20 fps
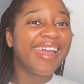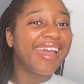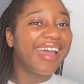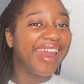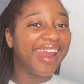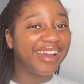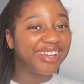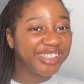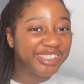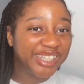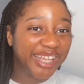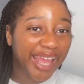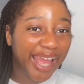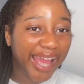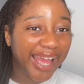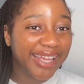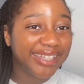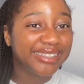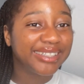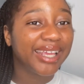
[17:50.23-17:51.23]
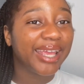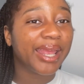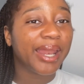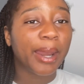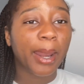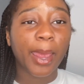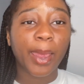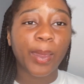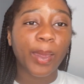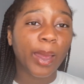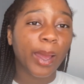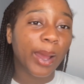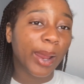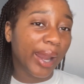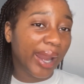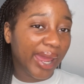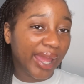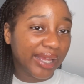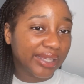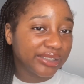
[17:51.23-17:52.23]
And I'll see you guys in our
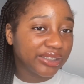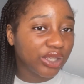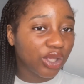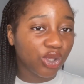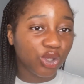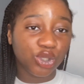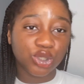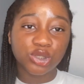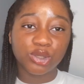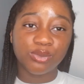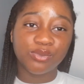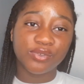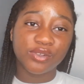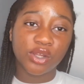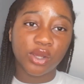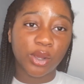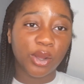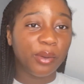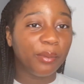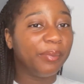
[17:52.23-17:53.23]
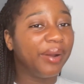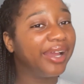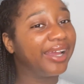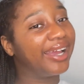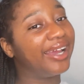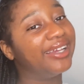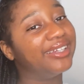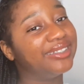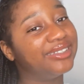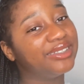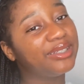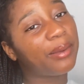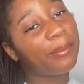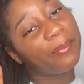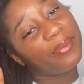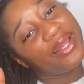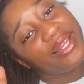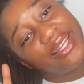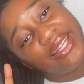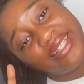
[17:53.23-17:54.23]
next YouTube video. Bye guys,
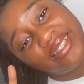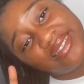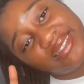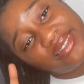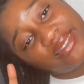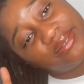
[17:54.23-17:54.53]
peace.